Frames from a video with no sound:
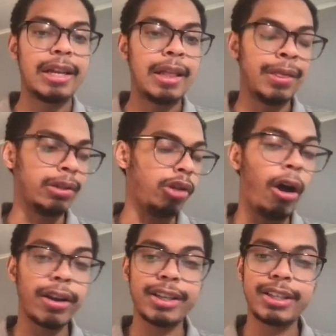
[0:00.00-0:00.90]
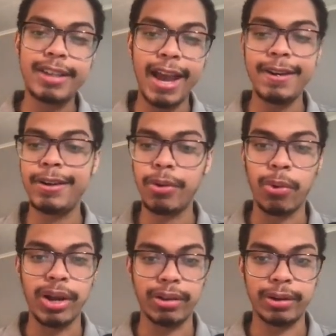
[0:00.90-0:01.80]
the longest tenured
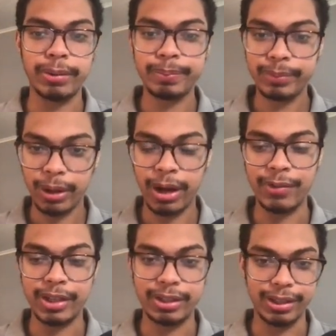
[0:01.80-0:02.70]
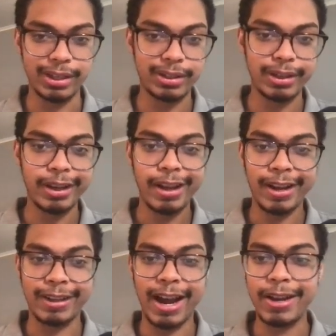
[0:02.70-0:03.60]
Oiler on this list,
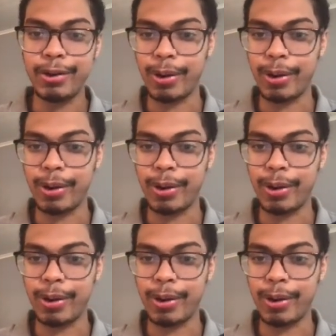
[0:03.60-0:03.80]
a guy who